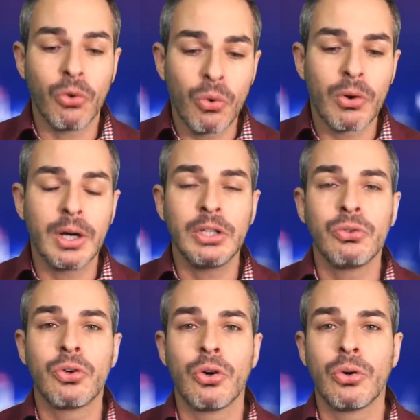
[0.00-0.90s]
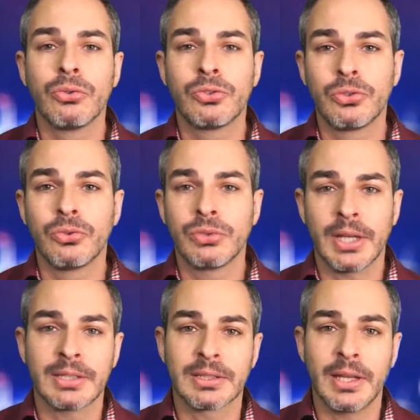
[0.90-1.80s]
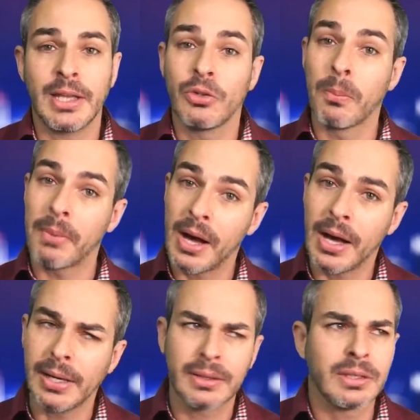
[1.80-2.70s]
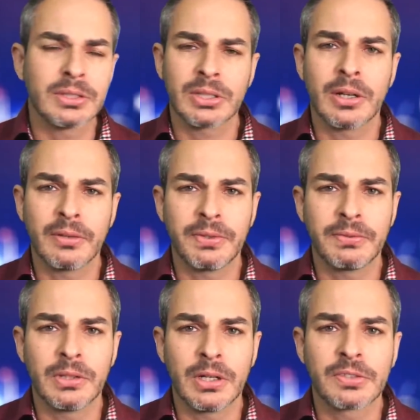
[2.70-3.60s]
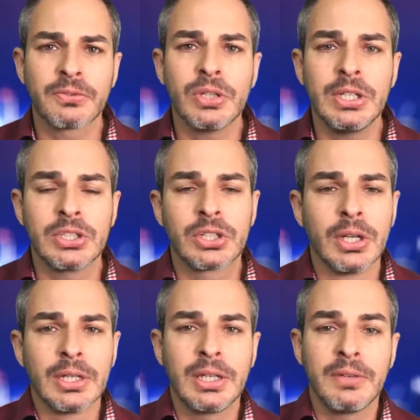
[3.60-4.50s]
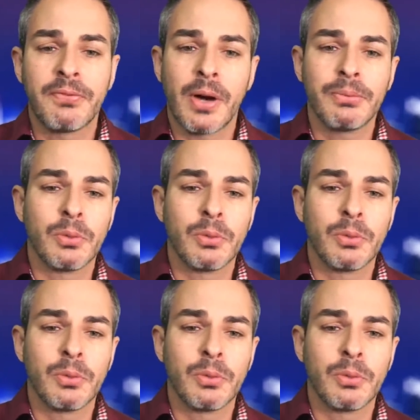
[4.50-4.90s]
or you go to Tesla and you buy, I think it's $150 for each key fob,